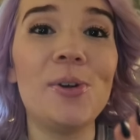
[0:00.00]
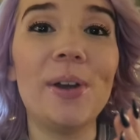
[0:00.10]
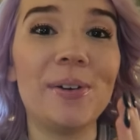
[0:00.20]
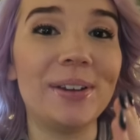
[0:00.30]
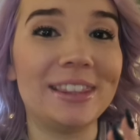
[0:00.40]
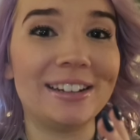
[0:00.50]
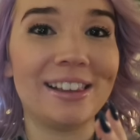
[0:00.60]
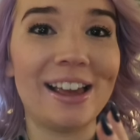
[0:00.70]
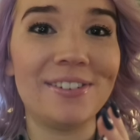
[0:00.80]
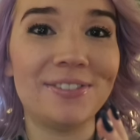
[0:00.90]
doing with their
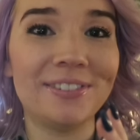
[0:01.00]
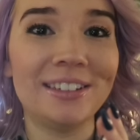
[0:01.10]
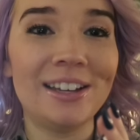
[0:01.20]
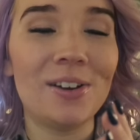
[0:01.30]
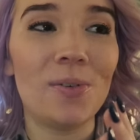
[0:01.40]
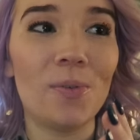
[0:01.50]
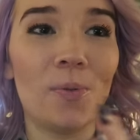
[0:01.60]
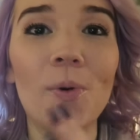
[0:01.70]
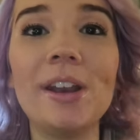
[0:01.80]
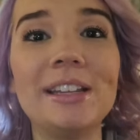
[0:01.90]
life.
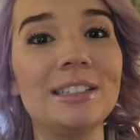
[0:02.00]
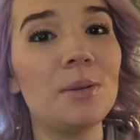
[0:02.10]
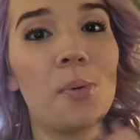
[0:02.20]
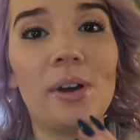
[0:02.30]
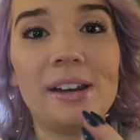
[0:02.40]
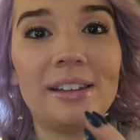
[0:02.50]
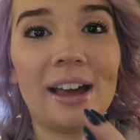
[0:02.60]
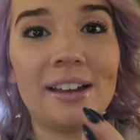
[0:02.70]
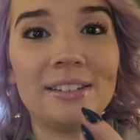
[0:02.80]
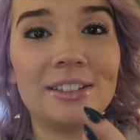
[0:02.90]
What is the point in
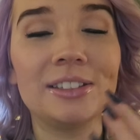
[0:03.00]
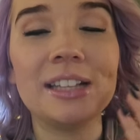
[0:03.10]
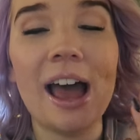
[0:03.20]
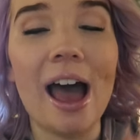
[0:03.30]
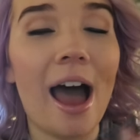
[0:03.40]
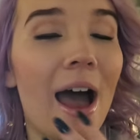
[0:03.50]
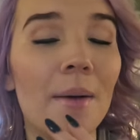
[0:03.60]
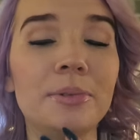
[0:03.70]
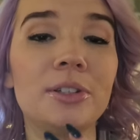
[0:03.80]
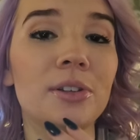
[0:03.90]
that? There's
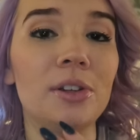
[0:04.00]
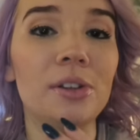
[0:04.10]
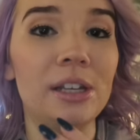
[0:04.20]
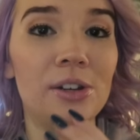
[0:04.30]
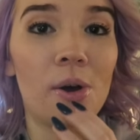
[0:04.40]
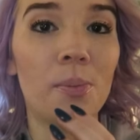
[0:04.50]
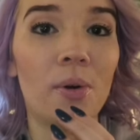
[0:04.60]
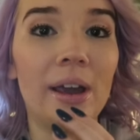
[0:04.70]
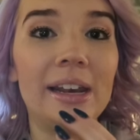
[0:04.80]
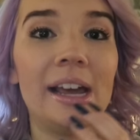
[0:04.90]
absolutely no
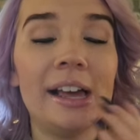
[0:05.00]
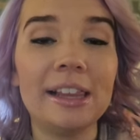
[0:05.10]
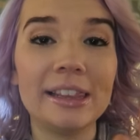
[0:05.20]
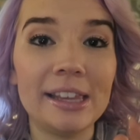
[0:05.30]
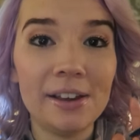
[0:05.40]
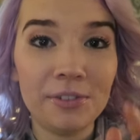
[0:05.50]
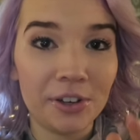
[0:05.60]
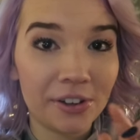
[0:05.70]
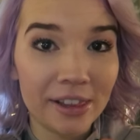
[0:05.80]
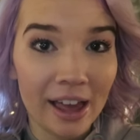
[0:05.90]
point. Live
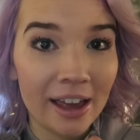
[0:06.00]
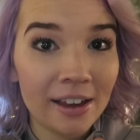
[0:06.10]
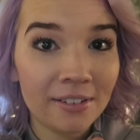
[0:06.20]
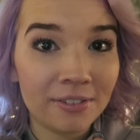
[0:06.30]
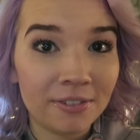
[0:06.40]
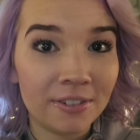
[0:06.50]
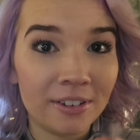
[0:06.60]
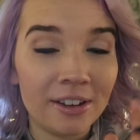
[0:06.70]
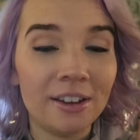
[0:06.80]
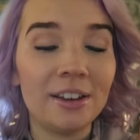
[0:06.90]
your life,
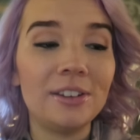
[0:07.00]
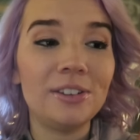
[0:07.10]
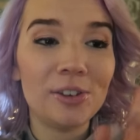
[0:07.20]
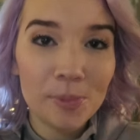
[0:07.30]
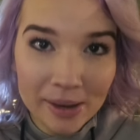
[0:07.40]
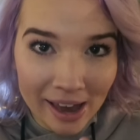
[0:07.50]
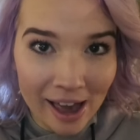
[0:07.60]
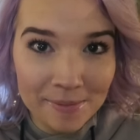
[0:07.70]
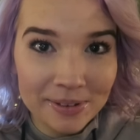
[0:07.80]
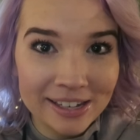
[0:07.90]
you be
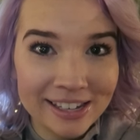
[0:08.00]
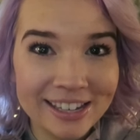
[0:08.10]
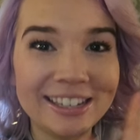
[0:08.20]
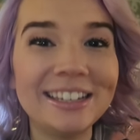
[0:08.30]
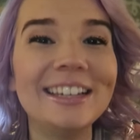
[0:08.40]
happy,